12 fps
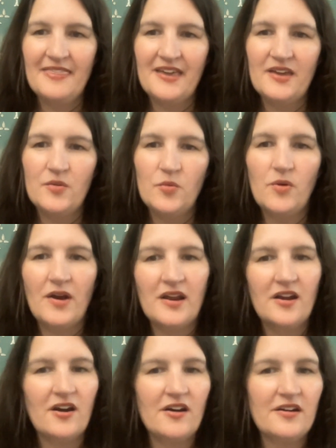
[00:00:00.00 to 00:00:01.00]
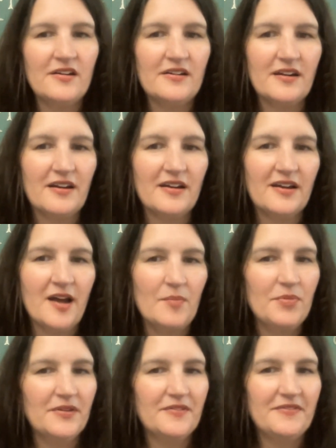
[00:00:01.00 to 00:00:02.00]
then what are a
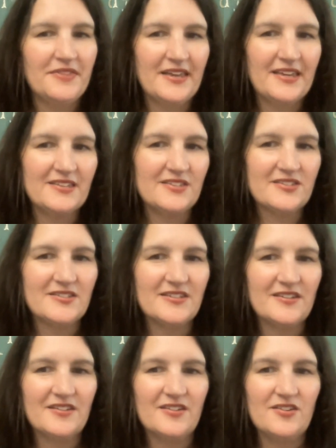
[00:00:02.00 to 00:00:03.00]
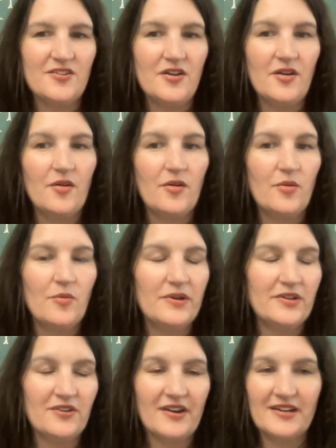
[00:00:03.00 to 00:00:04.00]
couple of things to know
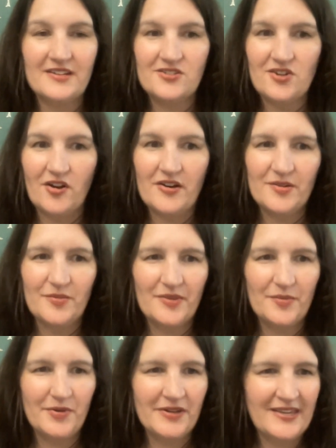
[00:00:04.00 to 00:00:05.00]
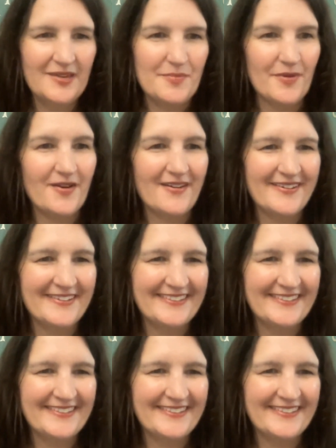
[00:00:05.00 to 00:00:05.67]
when you're getting started with a bookkeeper?